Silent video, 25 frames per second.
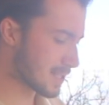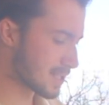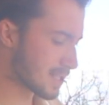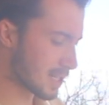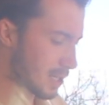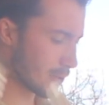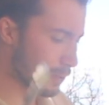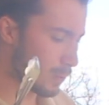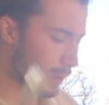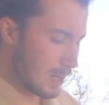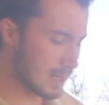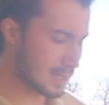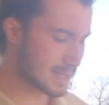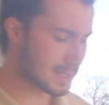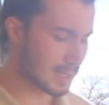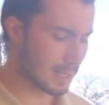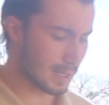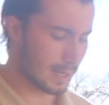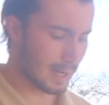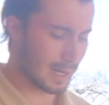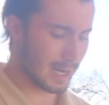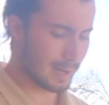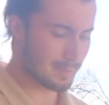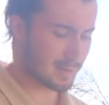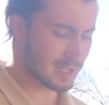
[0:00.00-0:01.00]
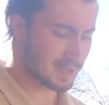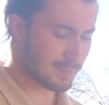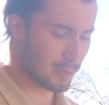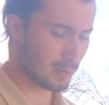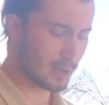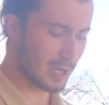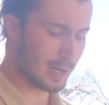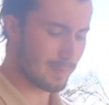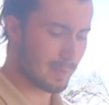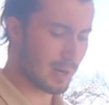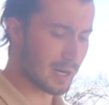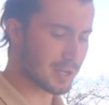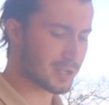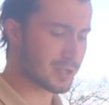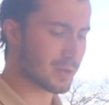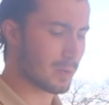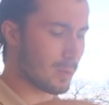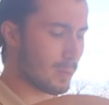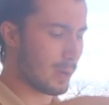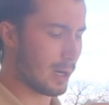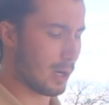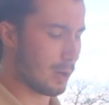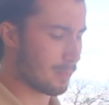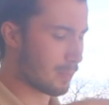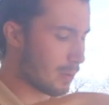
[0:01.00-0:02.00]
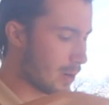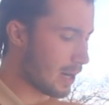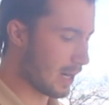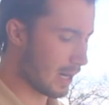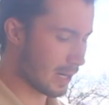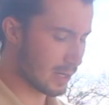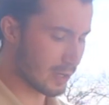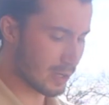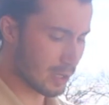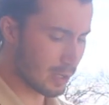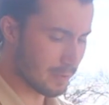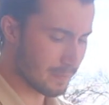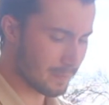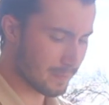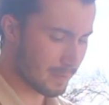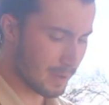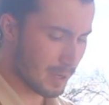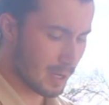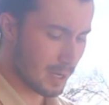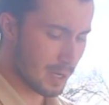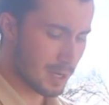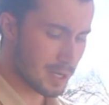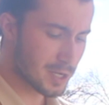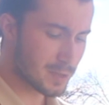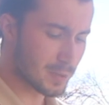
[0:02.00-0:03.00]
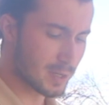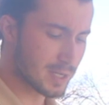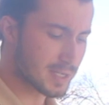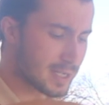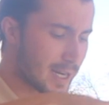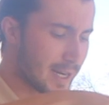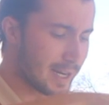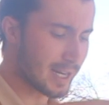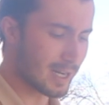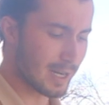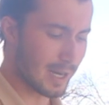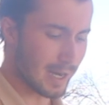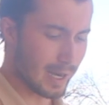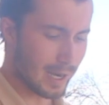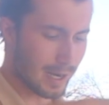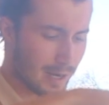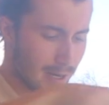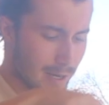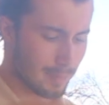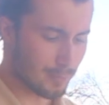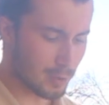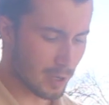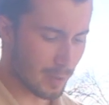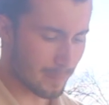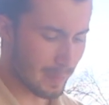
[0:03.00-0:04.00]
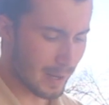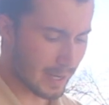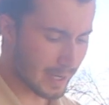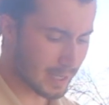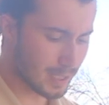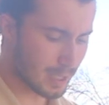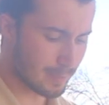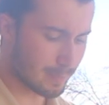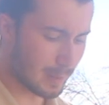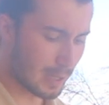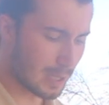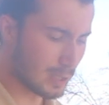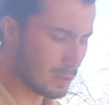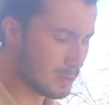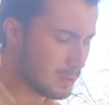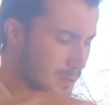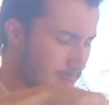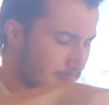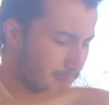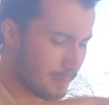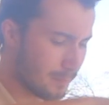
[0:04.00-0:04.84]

so once the lamb is pretty much well browned off, just want to take it out, put it back in the bowl.